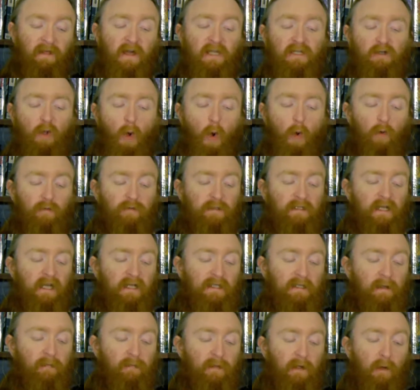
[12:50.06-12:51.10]
This cold was
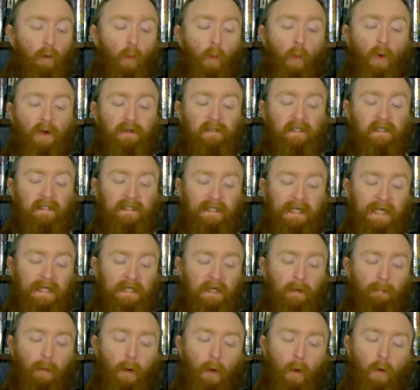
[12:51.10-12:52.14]
like something wanting to
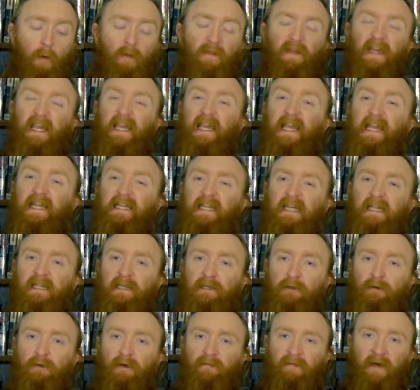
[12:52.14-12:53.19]
eat up all the heat in
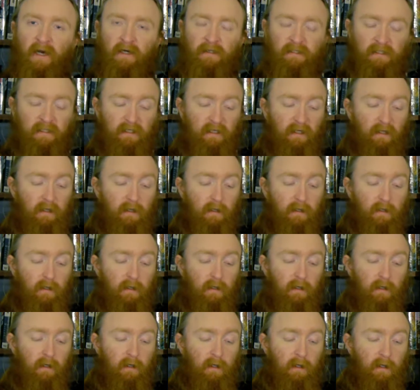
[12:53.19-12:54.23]
the universe.
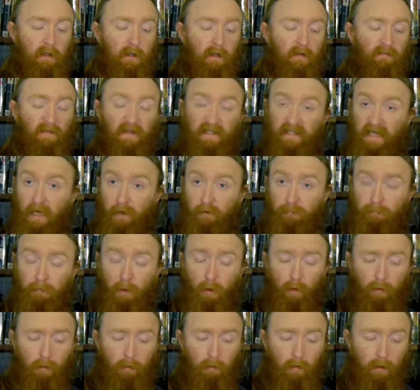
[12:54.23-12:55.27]
The South
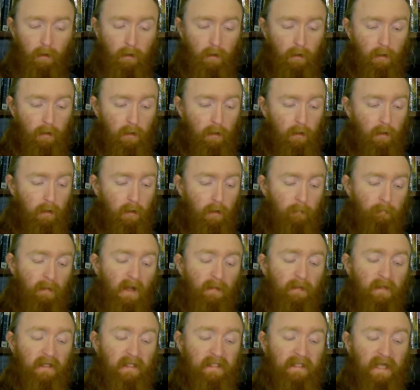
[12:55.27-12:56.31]
Pole?
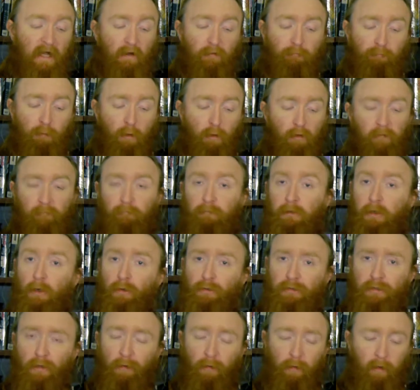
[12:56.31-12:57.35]
Maybe the South Pole of
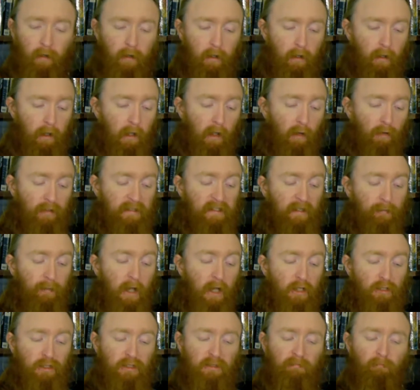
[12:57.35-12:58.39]
Pluto, or
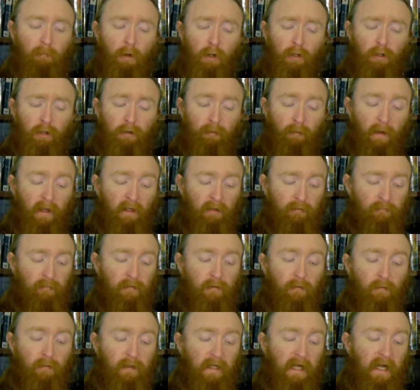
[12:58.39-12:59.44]
some smaller world
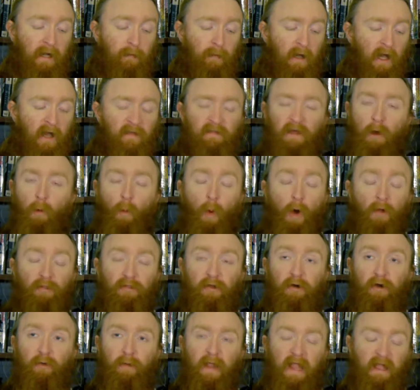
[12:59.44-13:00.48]
with no name that
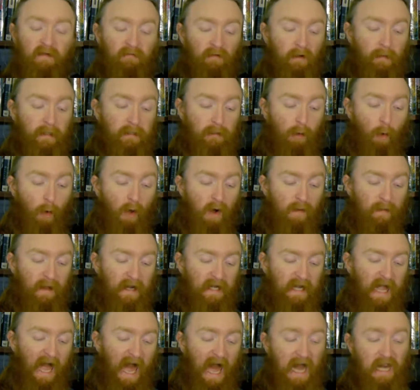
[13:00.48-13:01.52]
wandered away from its
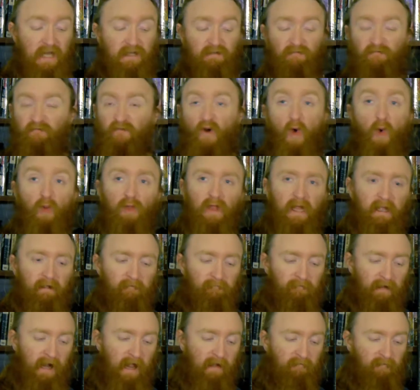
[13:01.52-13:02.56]
orbit and is
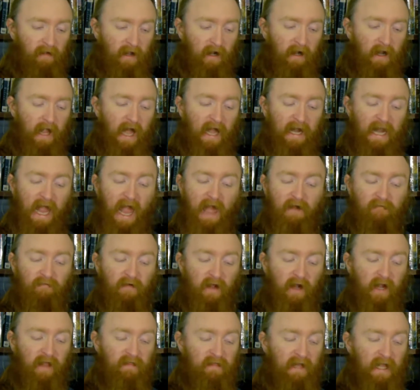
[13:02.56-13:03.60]
falling forever and
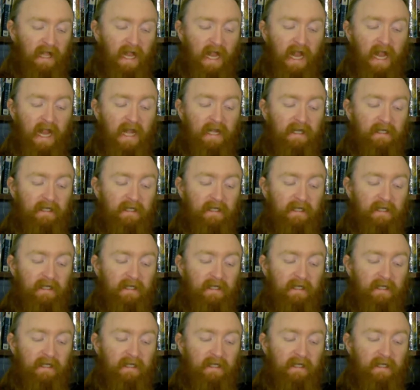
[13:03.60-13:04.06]
ever in the